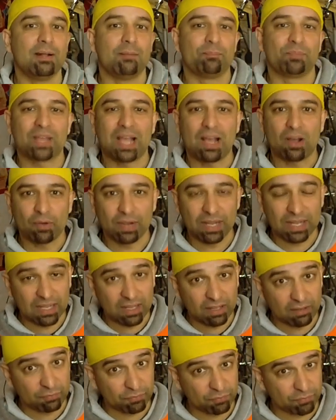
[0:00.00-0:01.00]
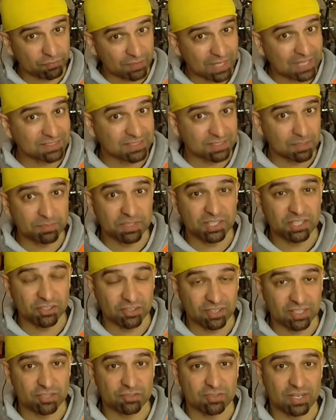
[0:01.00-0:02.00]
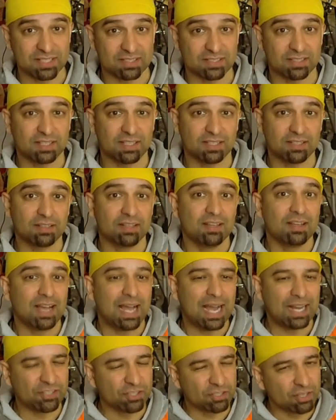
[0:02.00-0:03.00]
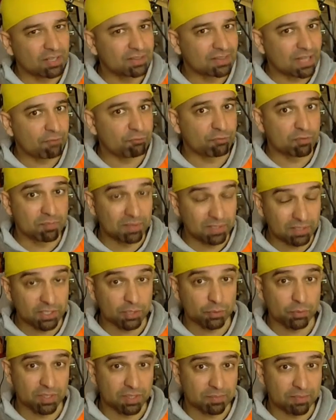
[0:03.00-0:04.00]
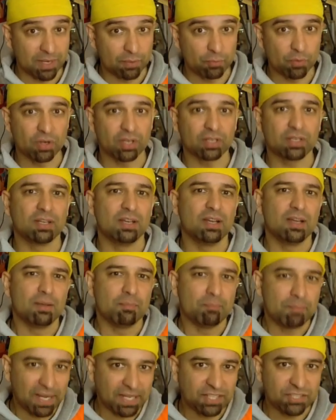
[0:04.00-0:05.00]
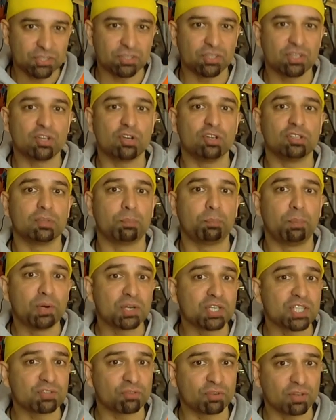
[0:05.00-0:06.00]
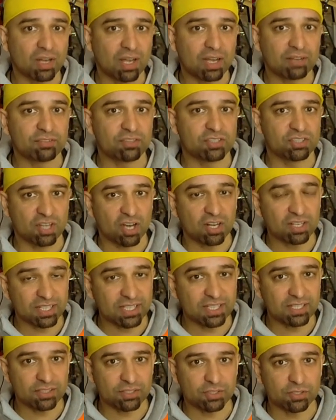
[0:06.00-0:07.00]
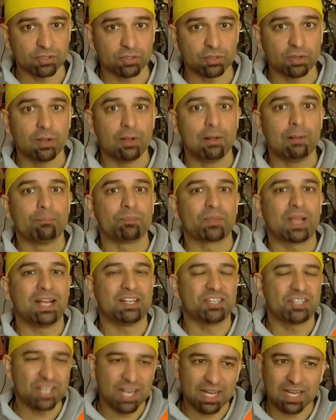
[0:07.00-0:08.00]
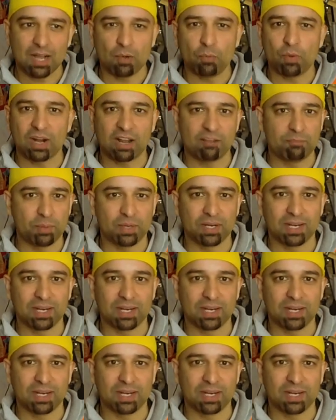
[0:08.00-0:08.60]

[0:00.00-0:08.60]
Now, if that's something you're interested in and you're not that familiar with my work, make sure to go to pushforlife.eu and check out what I've put